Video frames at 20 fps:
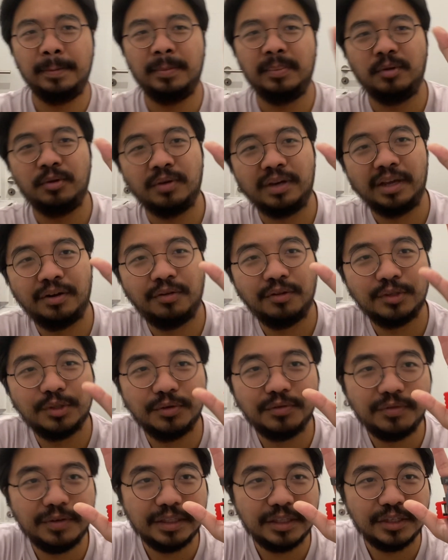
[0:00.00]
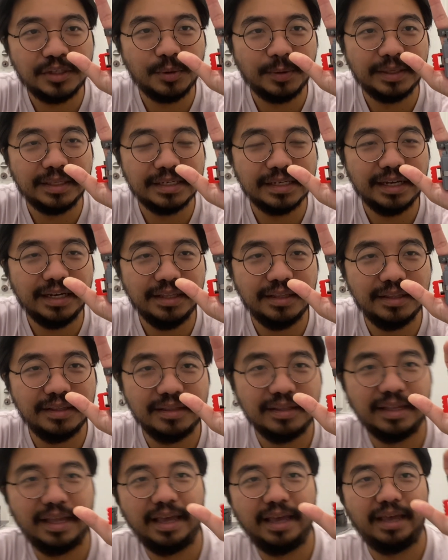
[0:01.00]
you can also fit 2 inside.
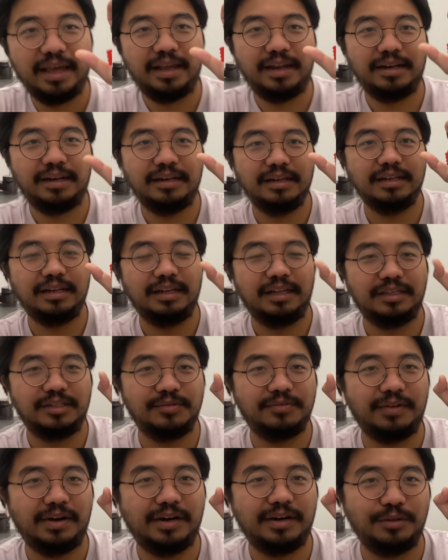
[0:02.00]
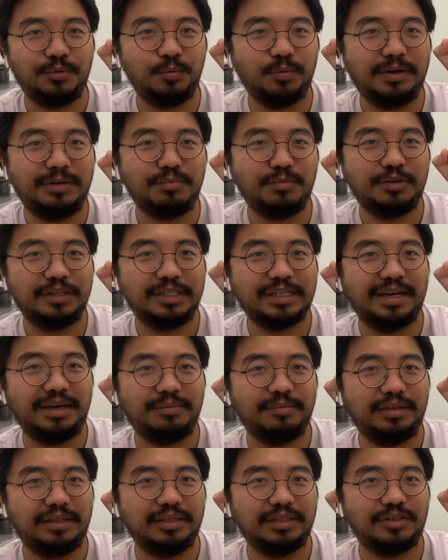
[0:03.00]
And let's fire it one more time
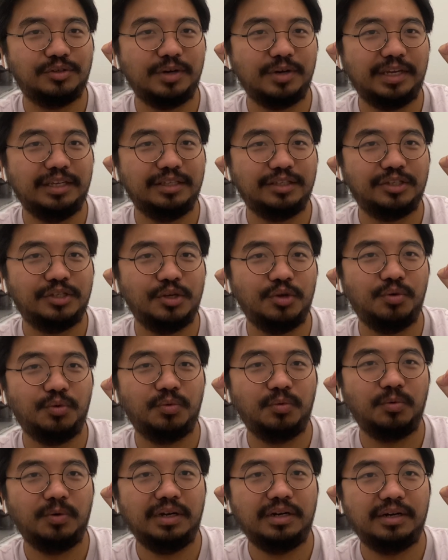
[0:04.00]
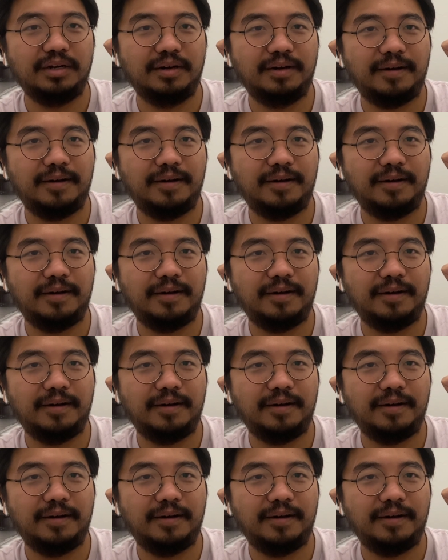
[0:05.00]
in 3, 2, 1.